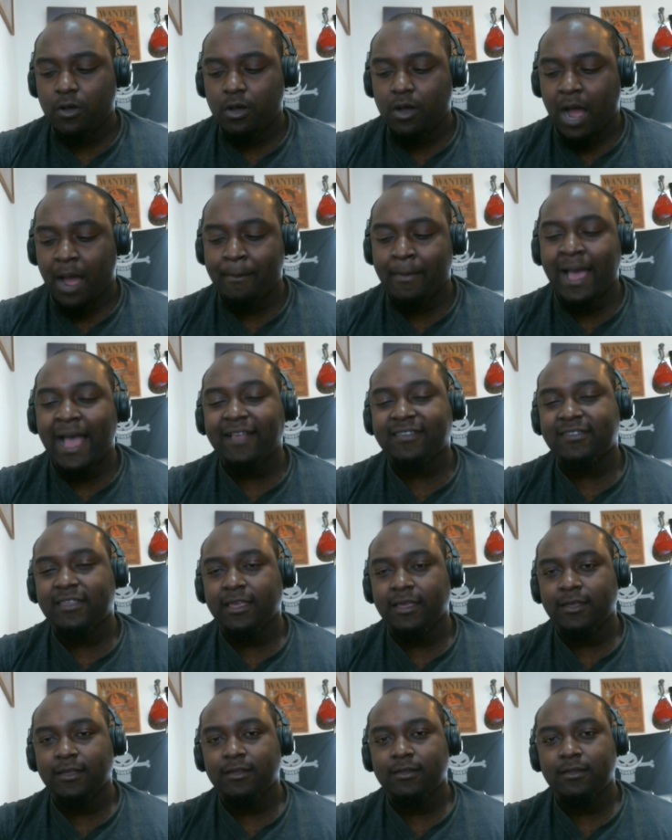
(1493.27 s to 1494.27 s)
I'm
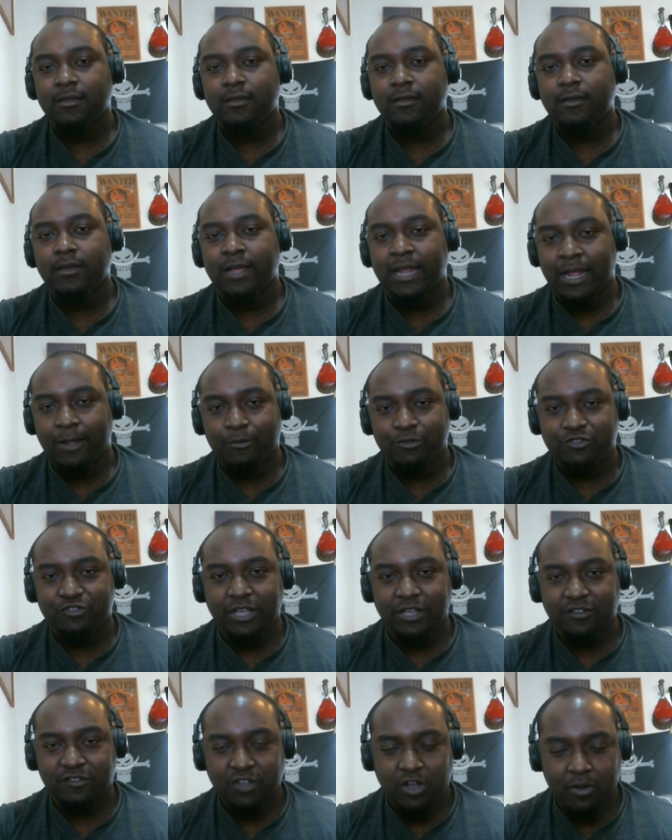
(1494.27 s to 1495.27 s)
asking, and I want you
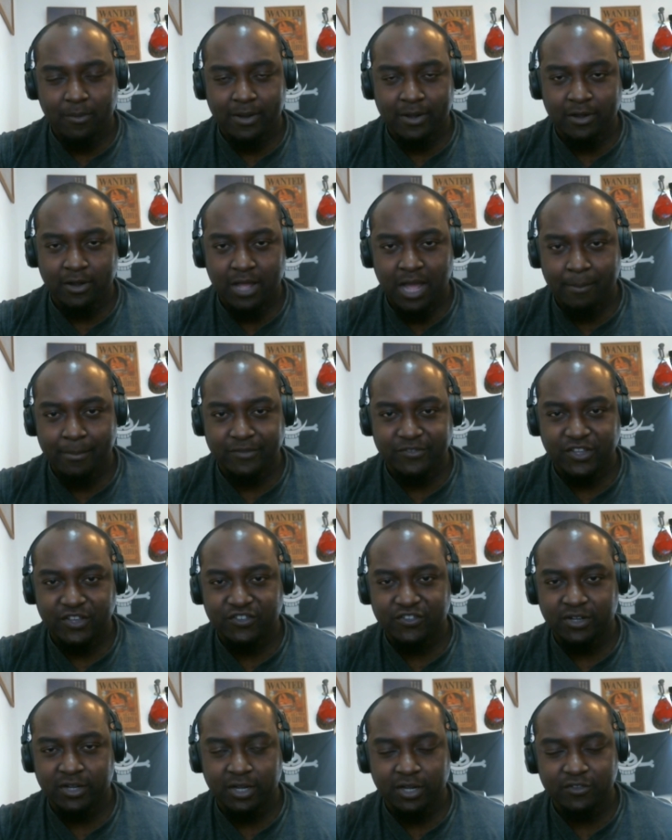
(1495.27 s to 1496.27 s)
guys to talk about it in the comment
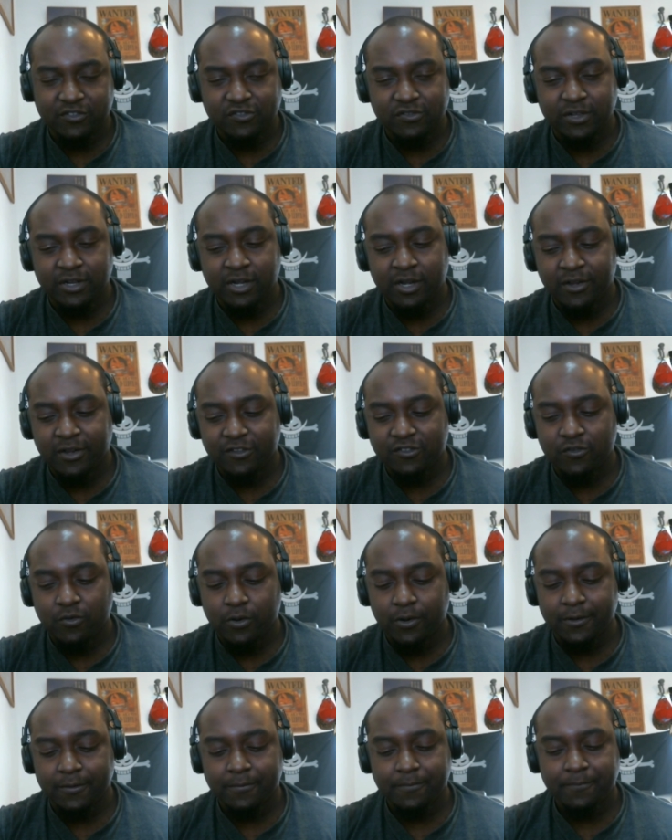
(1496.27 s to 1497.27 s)
section in the, in the
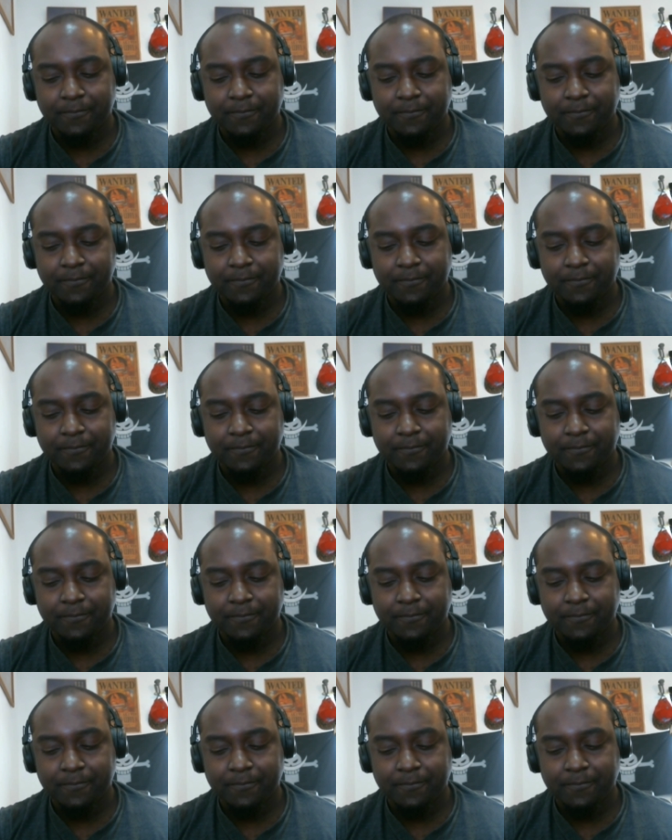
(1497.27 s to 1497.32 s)
Discord.